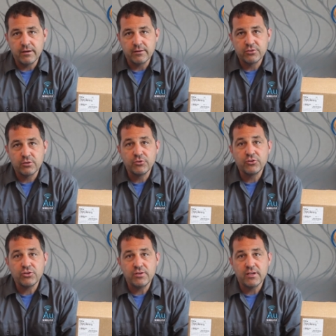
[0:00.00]

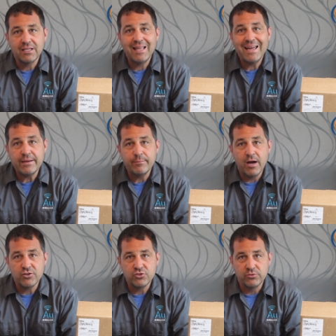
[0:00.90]
Terminal Unit client
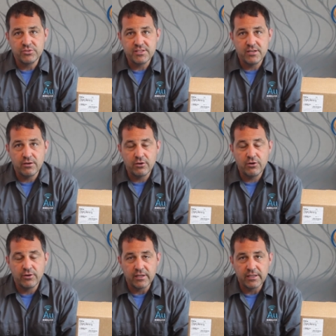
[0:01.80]
modules that are
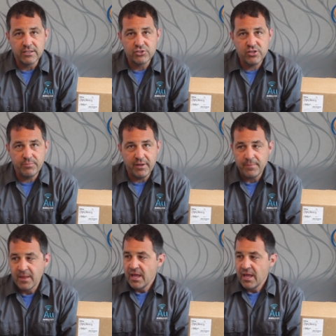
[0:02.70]
currently shipping.